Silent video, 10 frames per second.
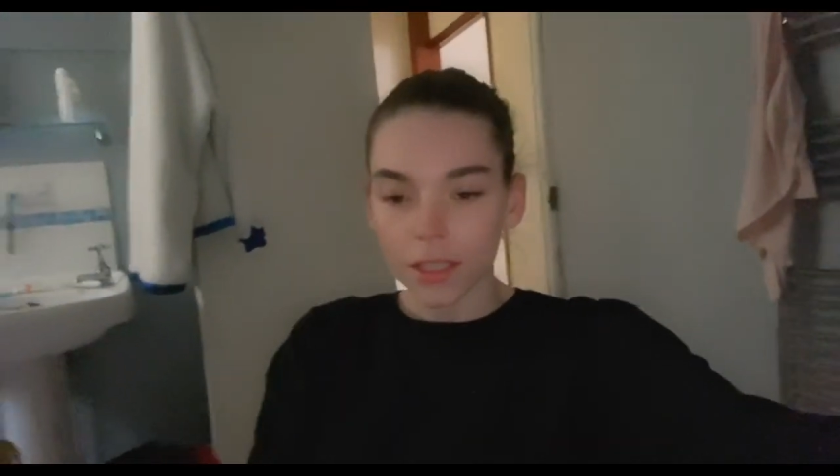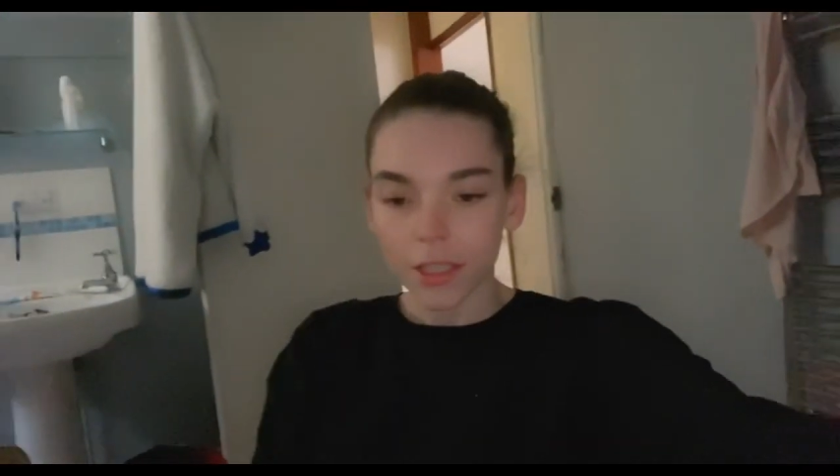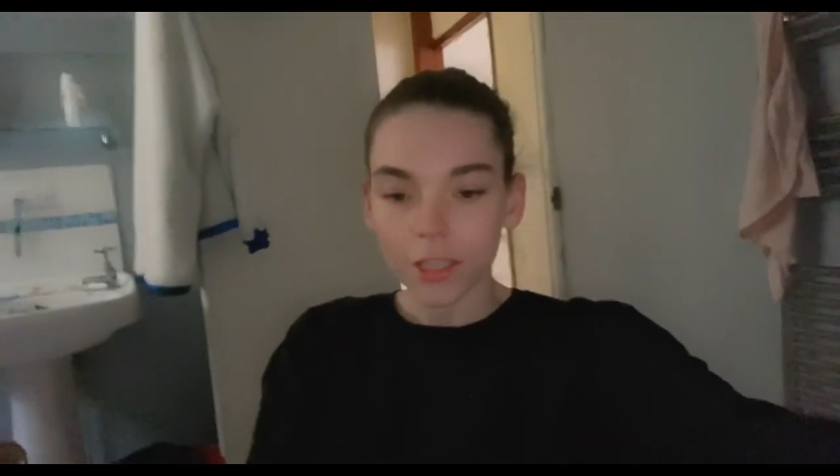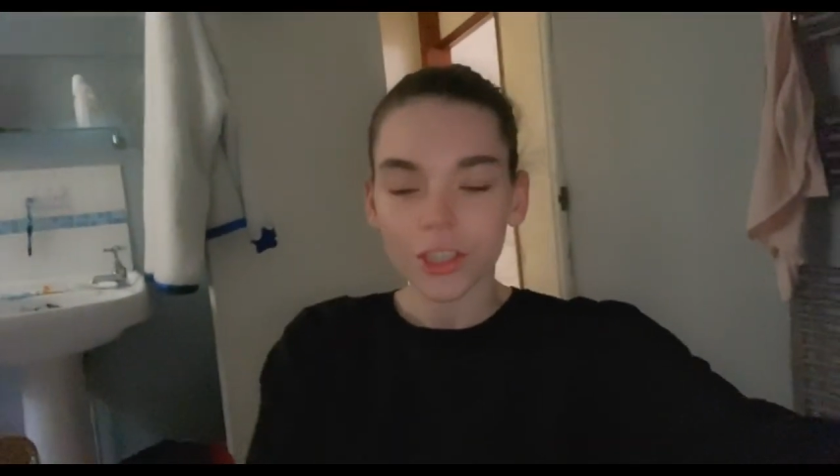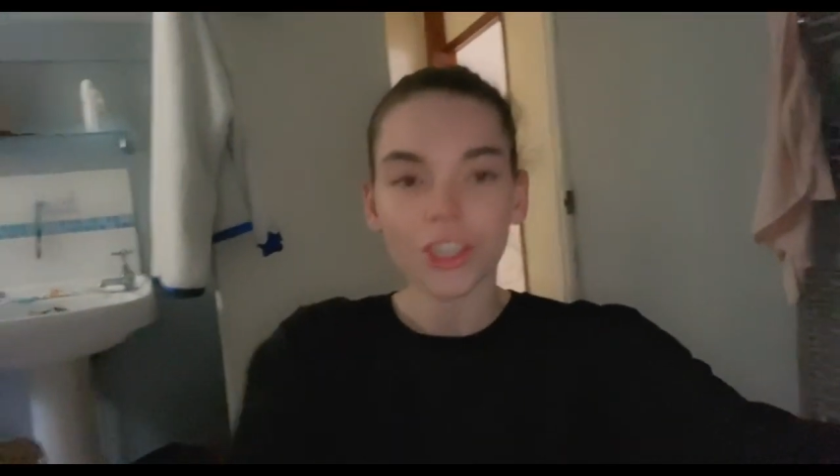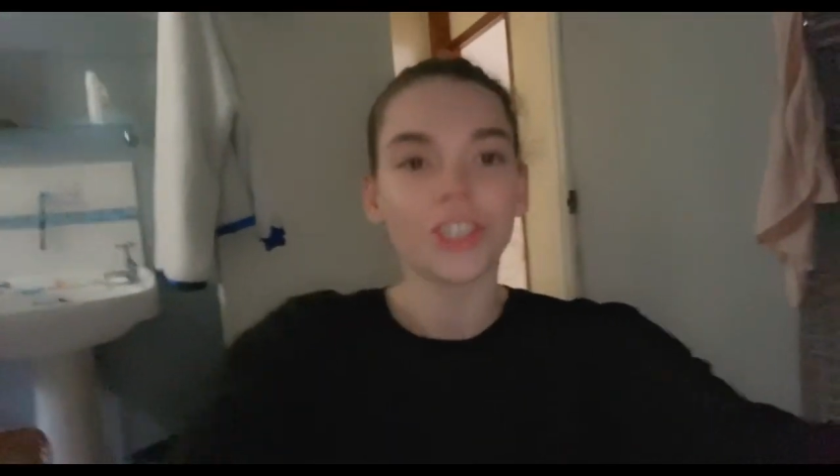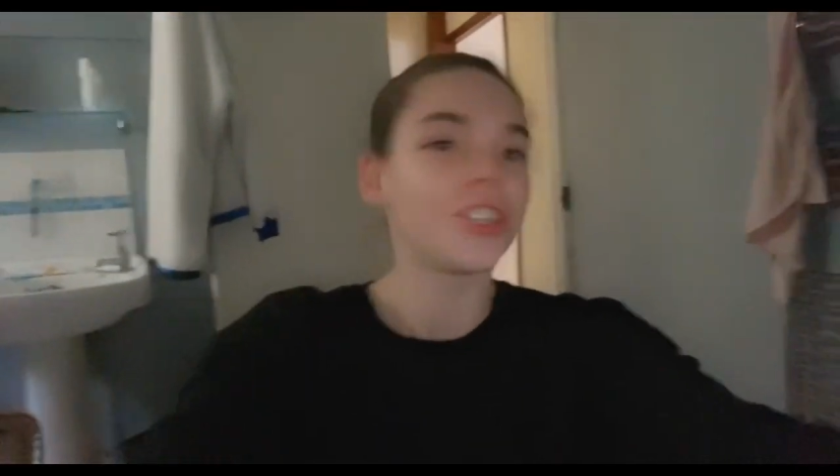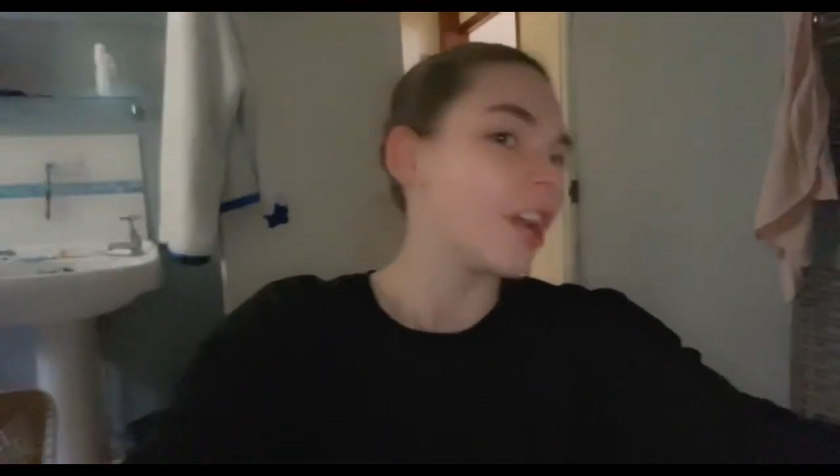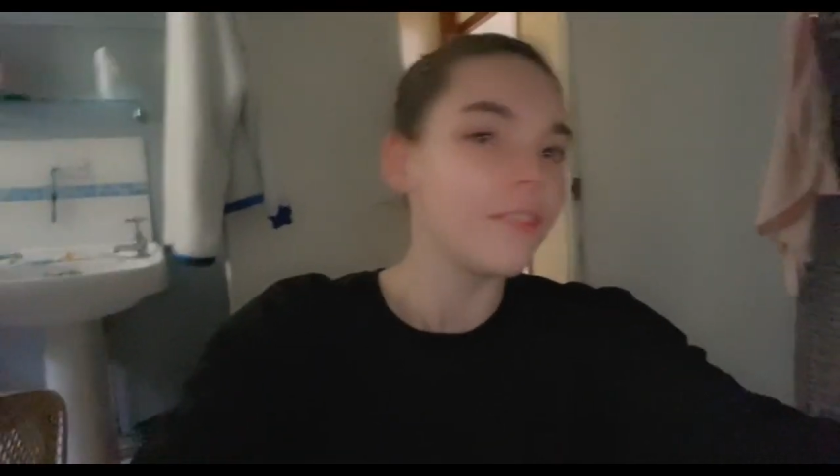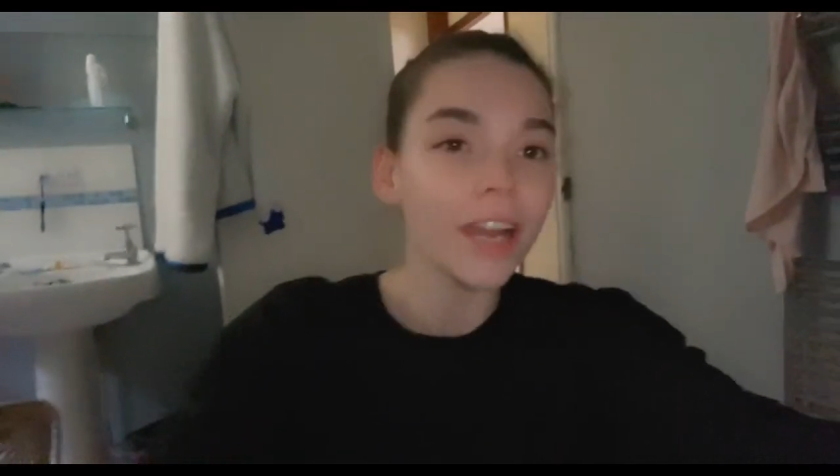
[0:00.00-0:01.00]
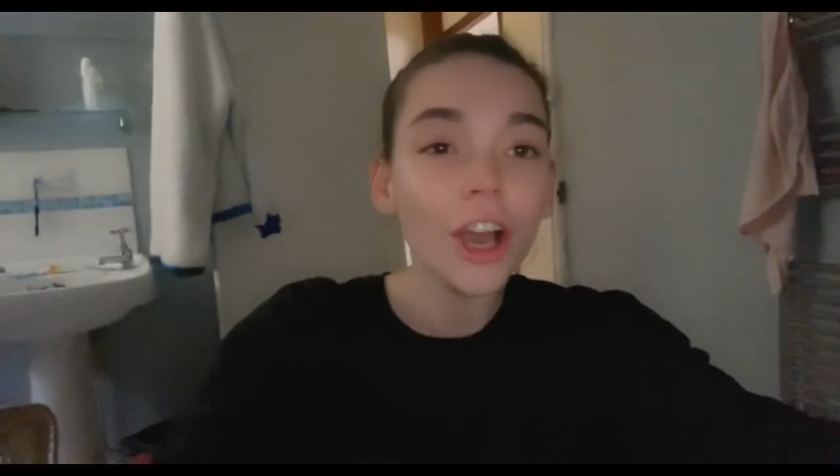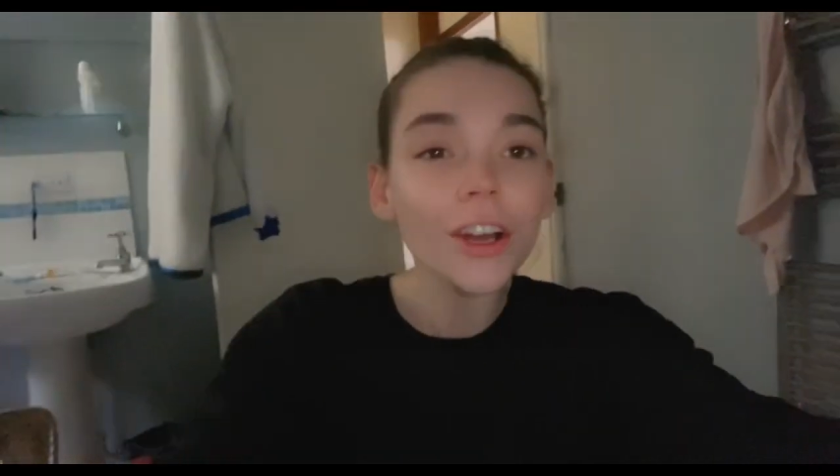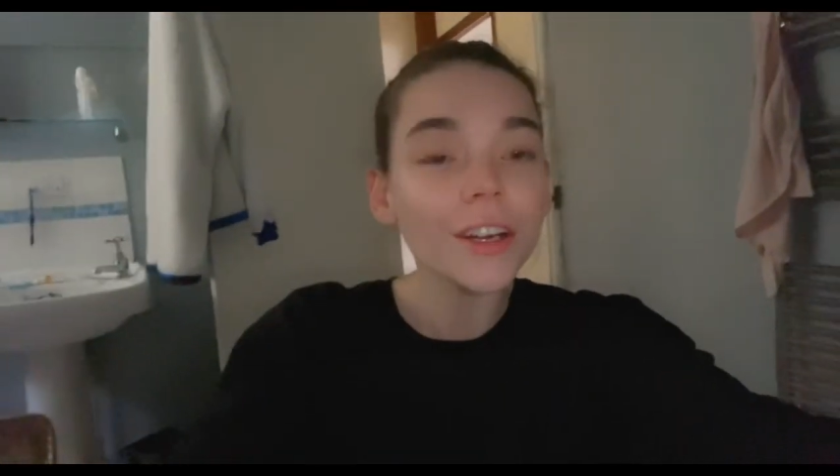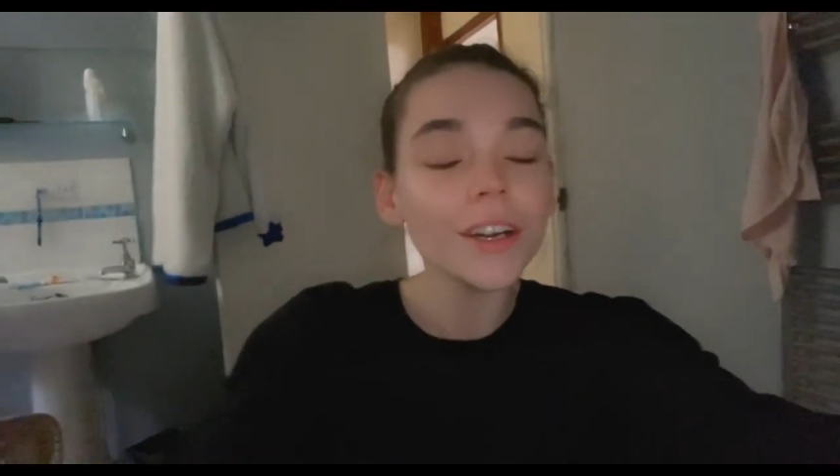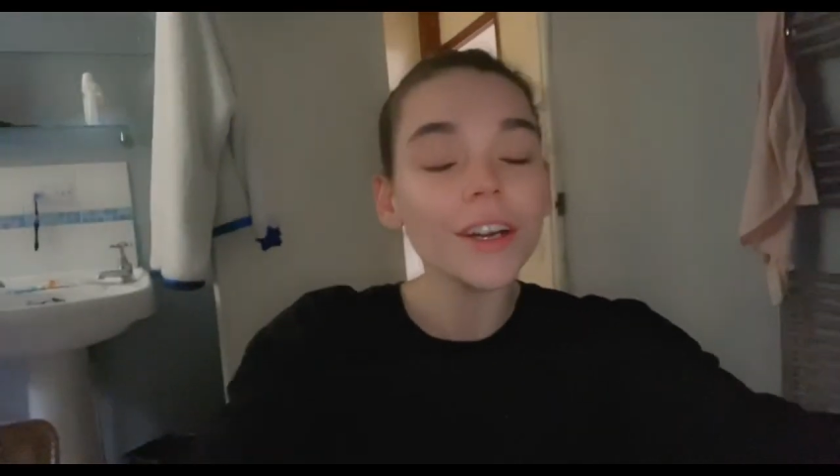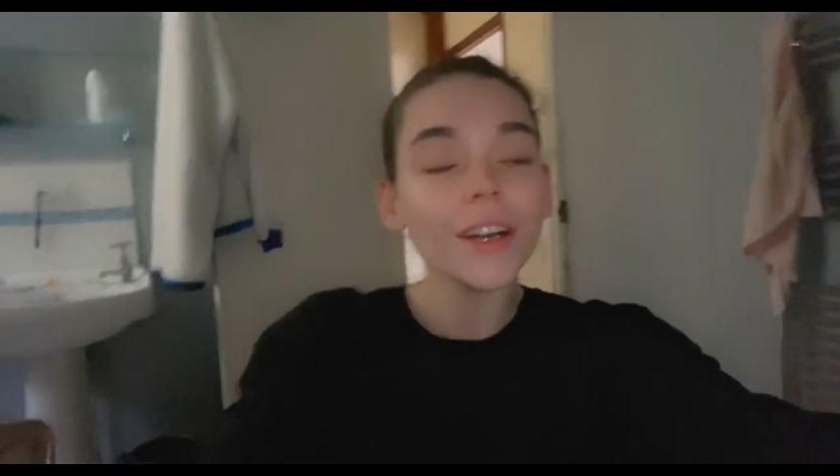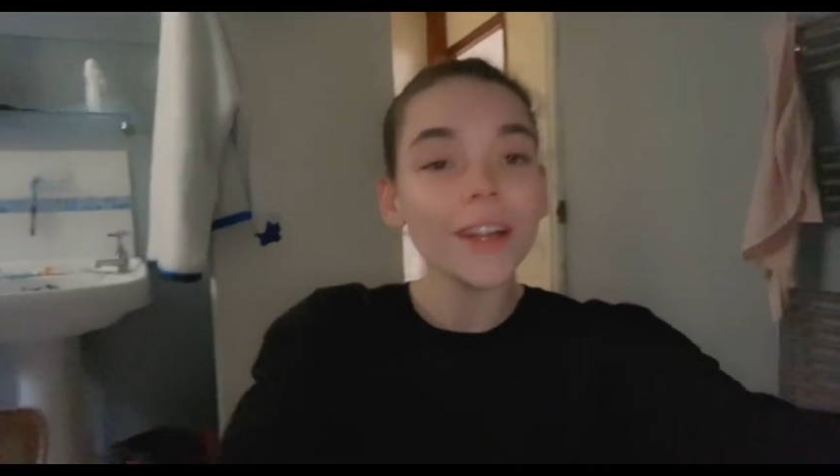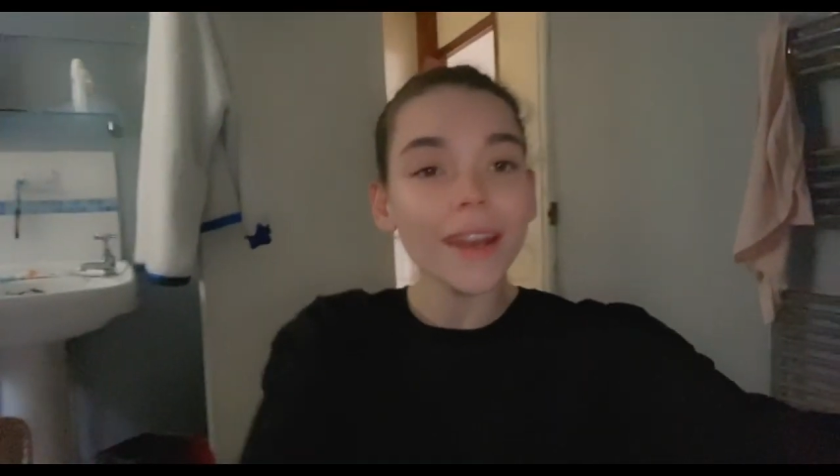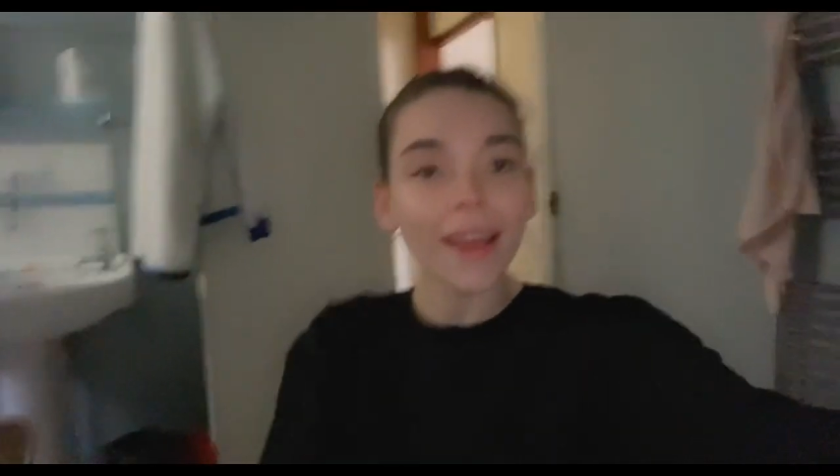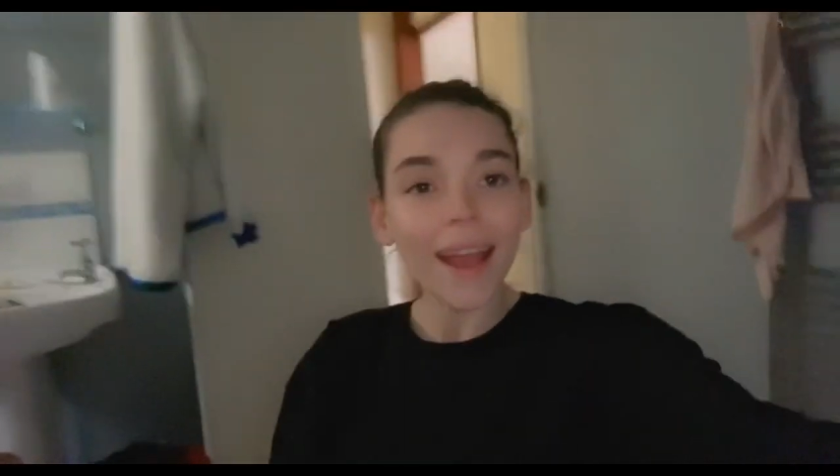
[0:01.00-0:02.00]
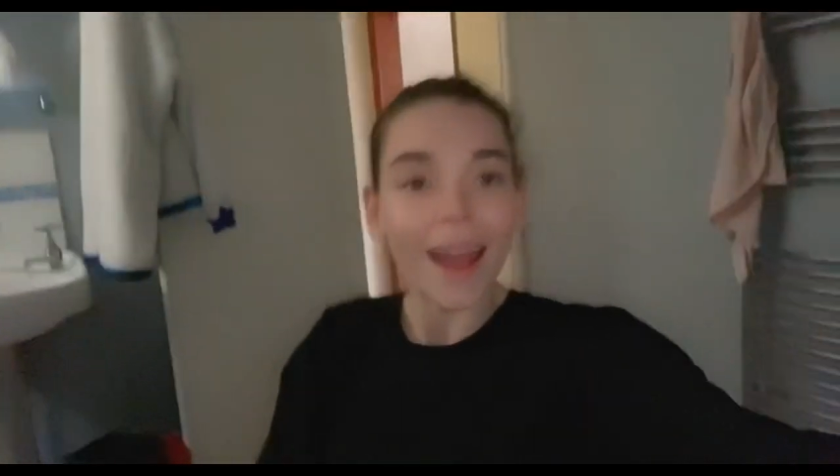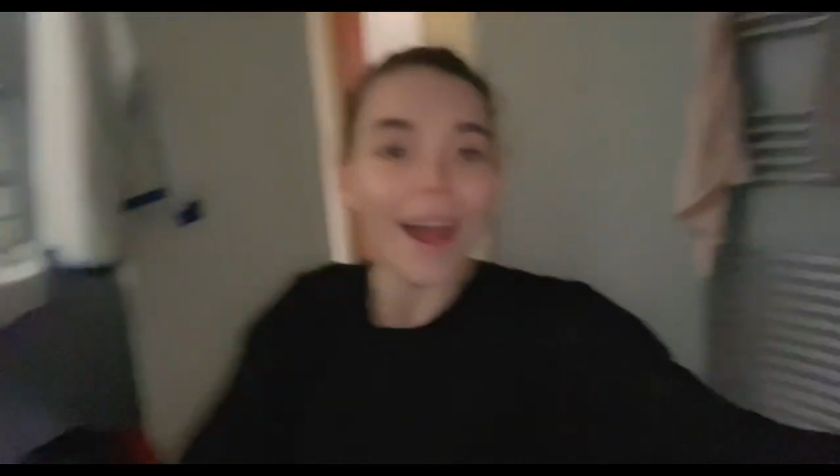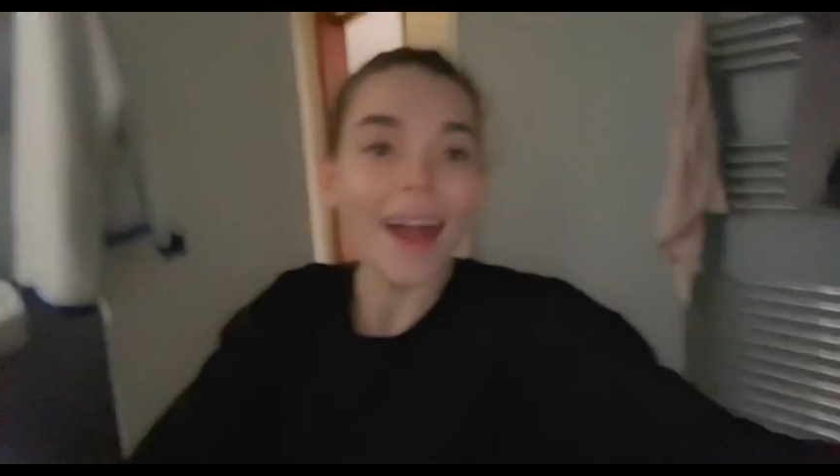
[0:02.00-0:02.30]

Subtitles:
Shove it on